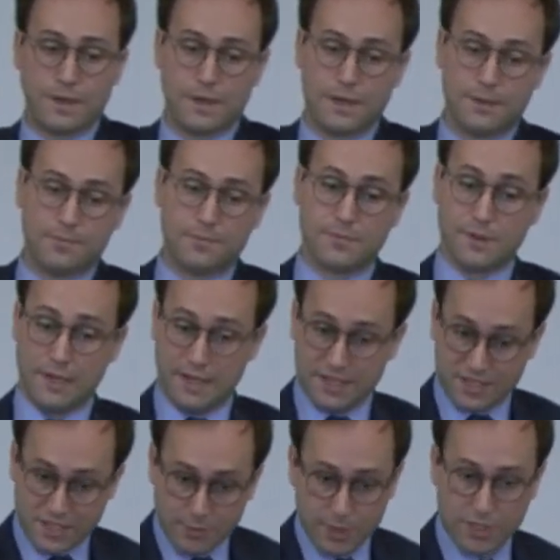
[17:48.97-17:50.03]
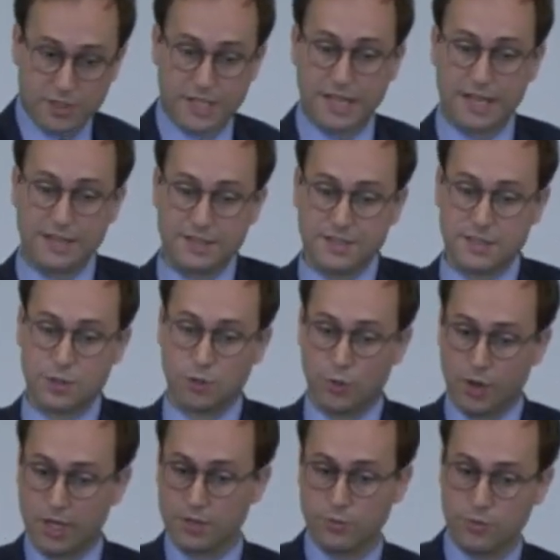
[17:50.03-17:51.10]
Uh, a similar case,
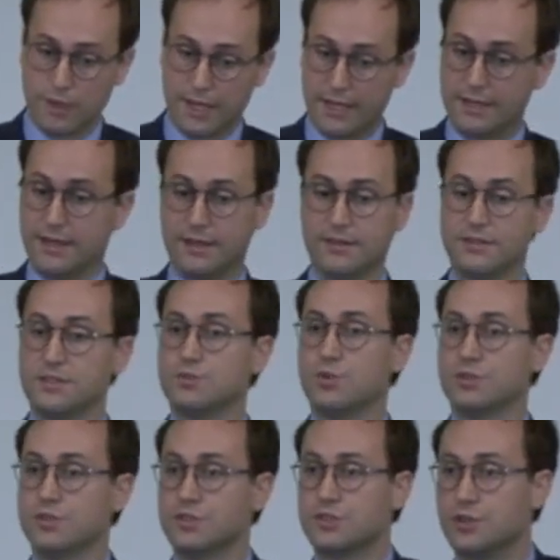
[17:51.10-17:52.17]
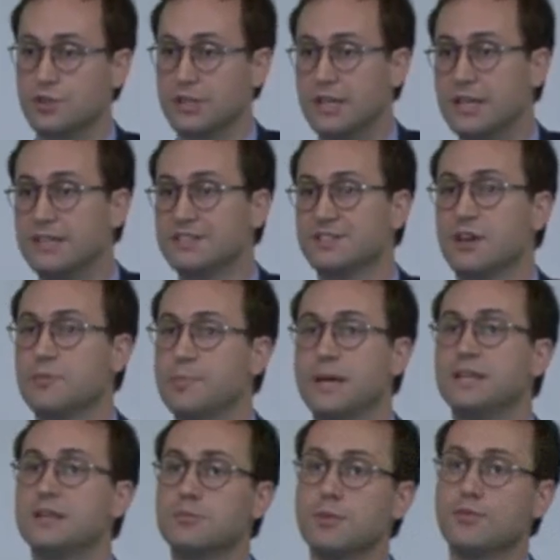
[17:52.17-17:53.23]
Doğan and others versus Turkey, is now
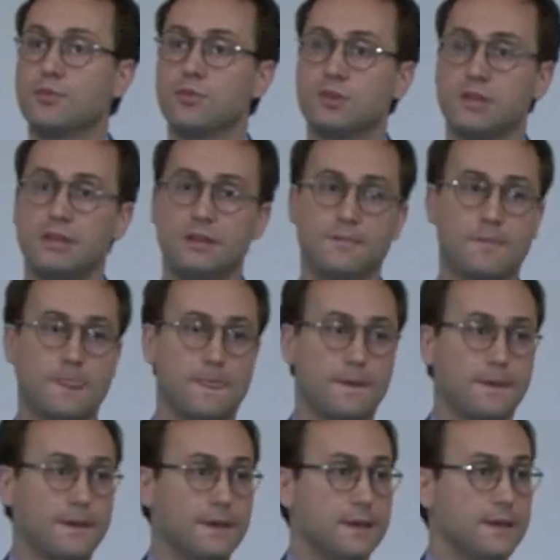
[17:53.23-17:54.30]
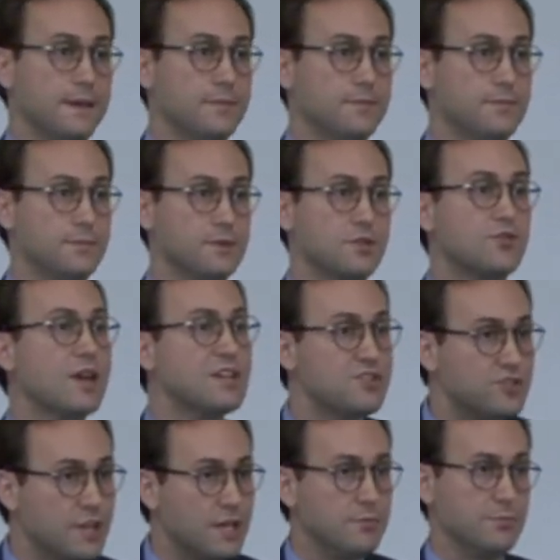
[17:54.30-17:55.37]
pending before the uh,
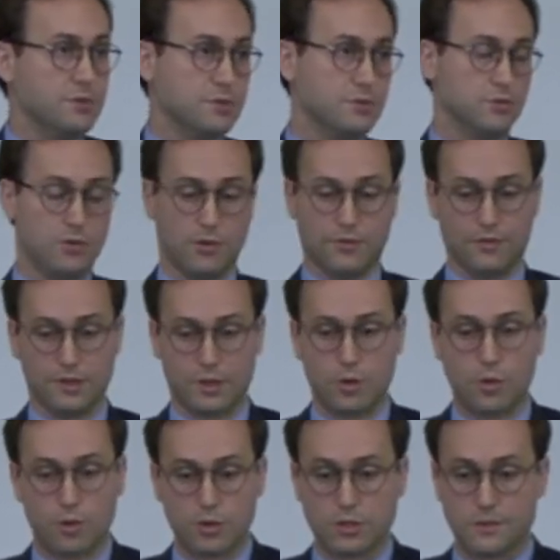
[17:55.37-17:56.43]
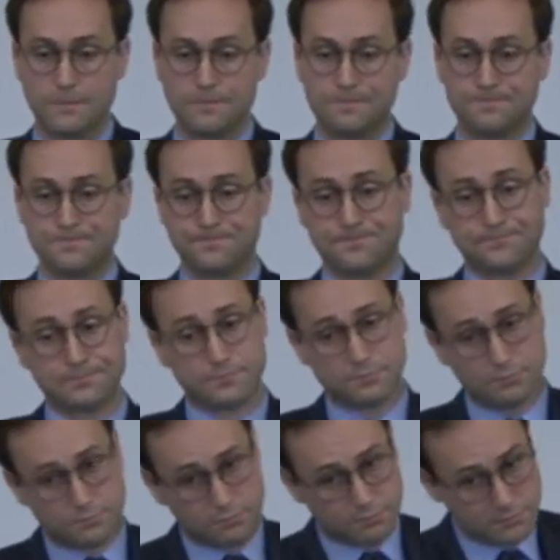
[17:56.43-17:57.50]
Grand Chamber of the Court.
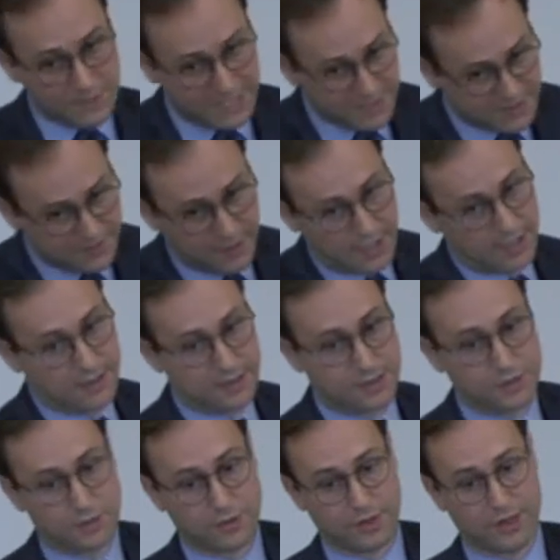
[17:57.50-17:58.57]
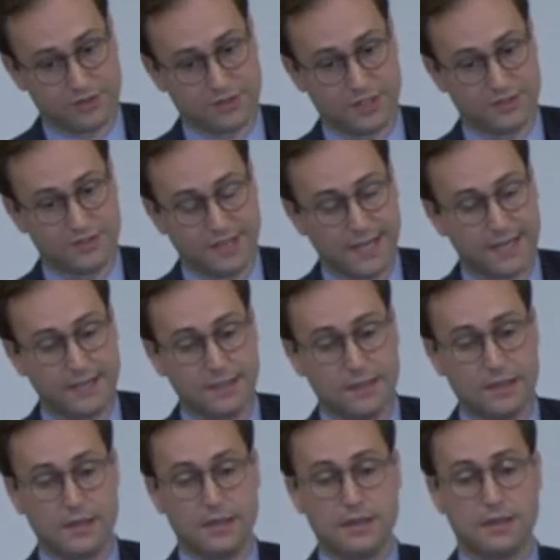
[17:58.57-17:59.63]
It is filed in 2010.
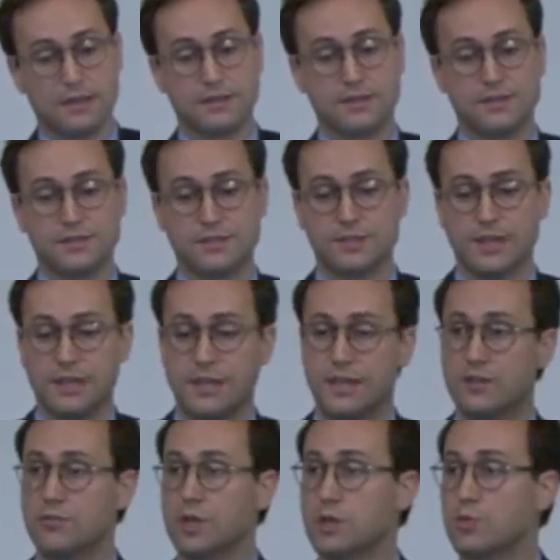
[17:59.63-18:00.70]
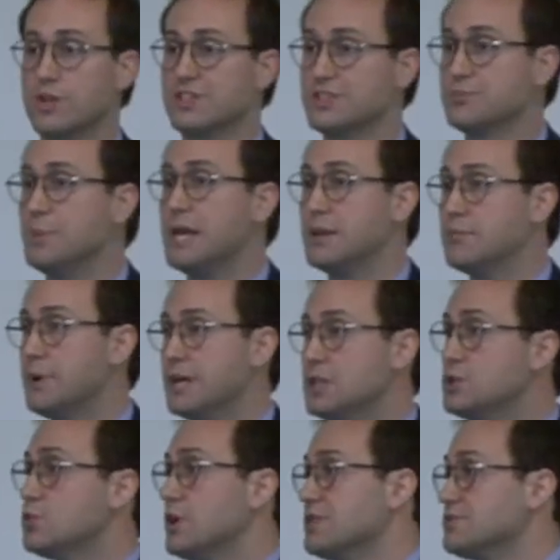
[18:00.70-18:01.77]
It is a, a request made by
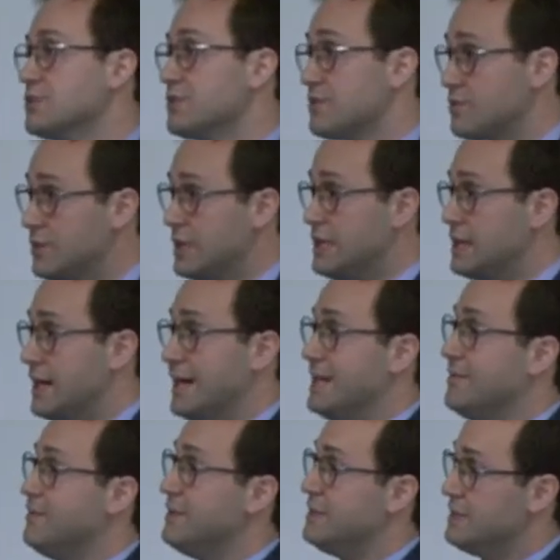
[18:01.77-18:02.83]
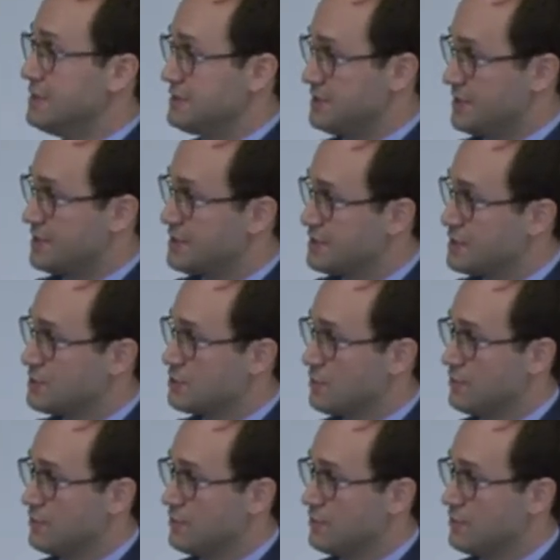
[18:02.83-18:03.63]
203 Alevi citizens